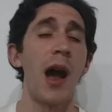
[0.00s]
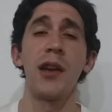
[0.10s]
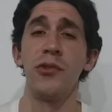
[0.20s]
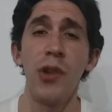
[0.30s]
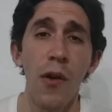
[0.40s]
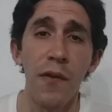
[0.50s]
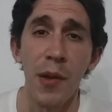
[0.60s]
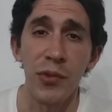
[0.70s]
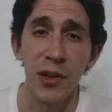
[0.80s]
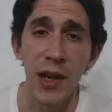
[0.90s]
I don't know if
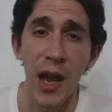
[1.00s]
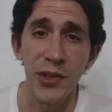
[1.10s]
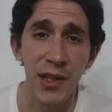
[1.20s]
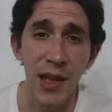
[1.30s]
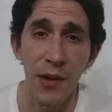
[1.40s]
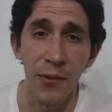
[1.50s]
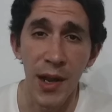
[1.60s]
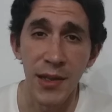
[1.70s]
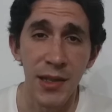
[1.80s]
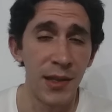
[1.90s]
I'm pronouncing that
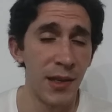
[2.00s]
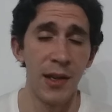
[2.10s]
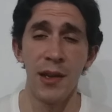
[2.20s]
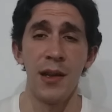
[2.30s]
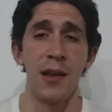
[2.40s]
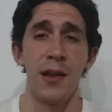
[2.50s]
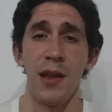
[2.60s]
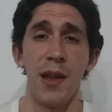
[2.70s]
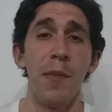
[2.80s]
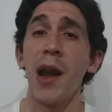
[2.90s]
right.
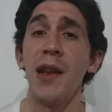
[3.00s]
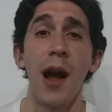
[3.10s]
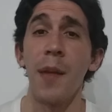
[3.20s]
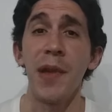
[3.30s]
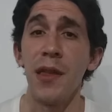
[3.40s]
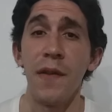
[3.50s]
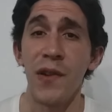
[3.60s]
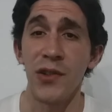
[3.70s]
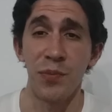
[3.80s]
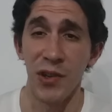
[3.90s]
It might not be the
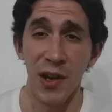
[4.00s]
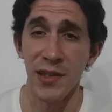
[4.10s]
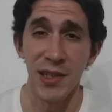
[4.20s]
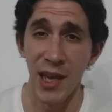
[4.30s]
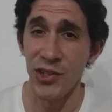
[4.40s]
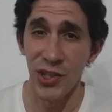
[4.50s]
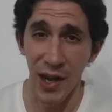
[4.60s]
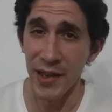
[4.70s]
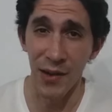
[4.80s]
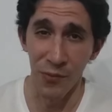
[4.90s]
first pronunciation
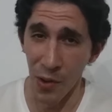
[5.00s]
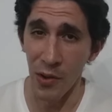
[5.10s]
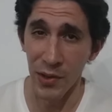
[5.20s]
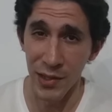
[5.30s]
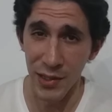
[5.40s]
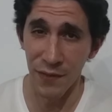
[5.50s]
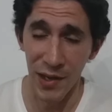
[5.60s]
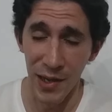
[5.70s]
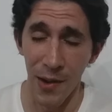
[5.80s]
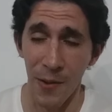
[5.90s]
I get wrong in this
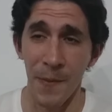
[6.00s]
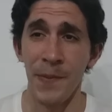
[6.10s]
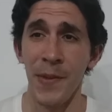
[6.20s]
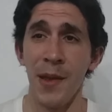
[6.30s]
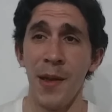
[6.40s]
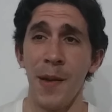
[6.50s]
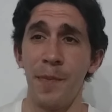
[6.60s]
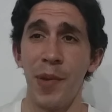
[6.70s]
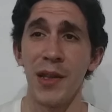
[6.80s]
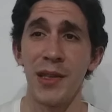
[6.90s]
video.
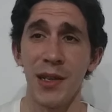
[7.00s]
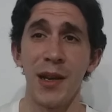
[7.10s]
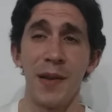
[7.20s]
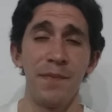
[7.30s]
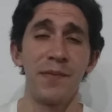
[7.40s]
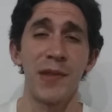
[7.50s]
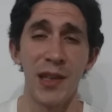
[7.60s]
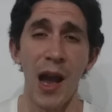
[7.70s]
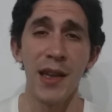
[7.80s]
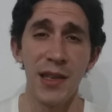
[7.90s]
But
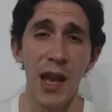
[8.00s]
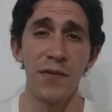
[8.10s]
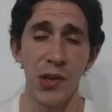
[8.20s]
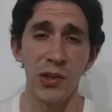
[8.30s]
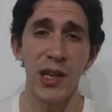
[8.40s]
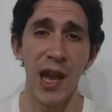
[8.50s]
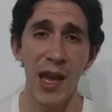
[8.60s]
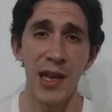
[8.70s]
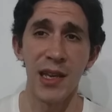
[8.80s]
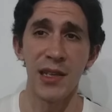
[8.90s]
Guy Gabriel
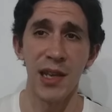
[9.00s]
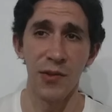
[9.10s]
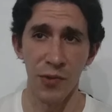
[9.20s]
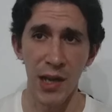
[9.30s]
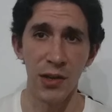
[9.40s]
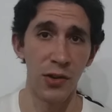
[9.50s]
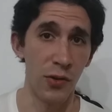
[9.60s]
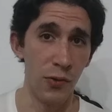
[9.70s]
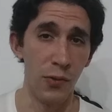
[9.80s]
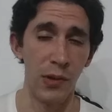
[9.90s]
Kay is a writer
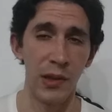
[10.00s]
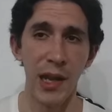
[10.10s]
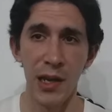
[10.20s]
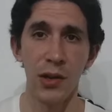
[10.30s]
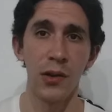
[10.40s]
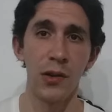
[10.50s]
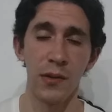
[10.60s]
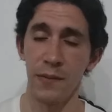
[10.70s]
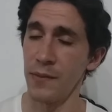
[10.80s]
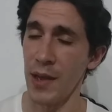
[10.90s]
who
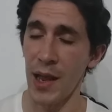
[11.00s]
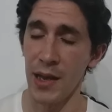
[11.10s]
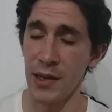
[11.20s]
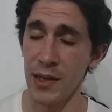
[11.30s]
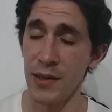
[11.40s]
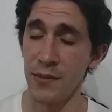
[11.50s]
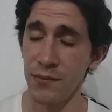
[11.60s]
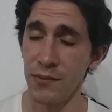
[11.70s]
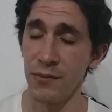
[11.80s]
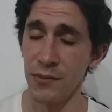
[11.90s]
later had a
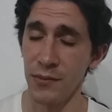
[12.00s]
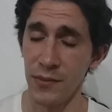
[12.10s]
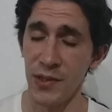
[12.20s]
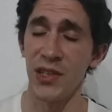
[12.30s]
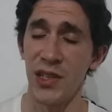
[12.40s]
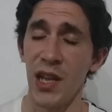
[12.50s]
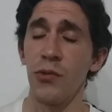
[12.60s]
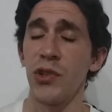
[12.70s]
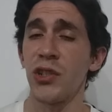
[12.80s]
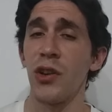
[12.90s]

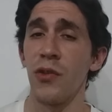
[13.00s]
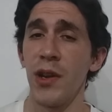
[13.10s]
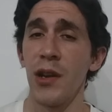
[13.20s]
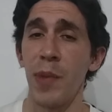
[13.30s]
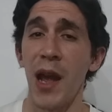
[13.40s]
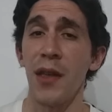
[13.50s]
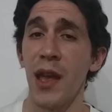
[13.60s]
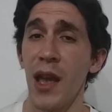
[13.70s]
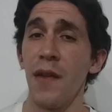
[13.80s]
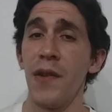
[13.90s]
distinguished career path
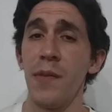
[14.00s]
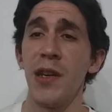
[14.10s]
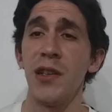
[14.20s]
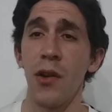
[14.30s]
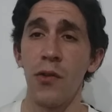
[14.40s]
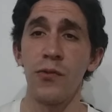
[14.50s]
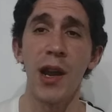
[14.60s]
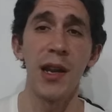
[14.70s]
ahead of him in his own